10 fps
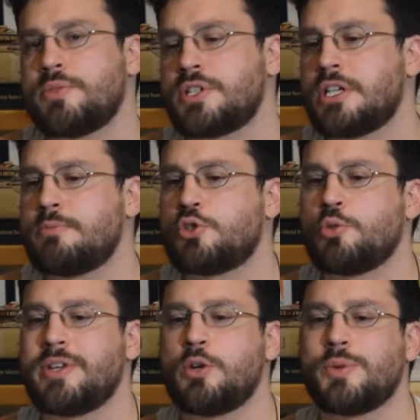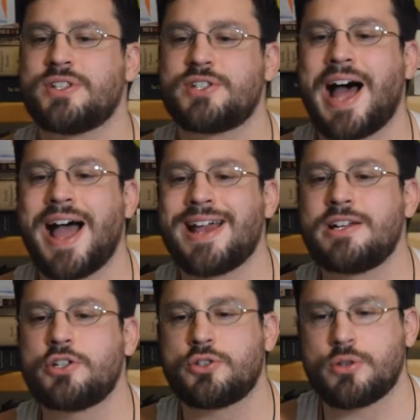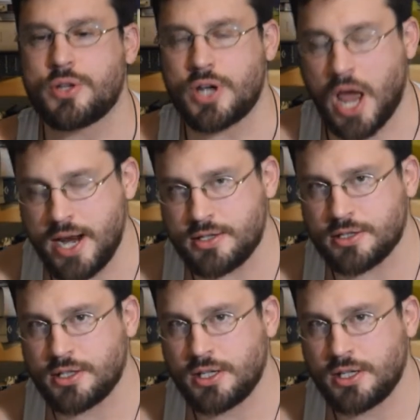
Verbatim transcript: seems to be resigned to the night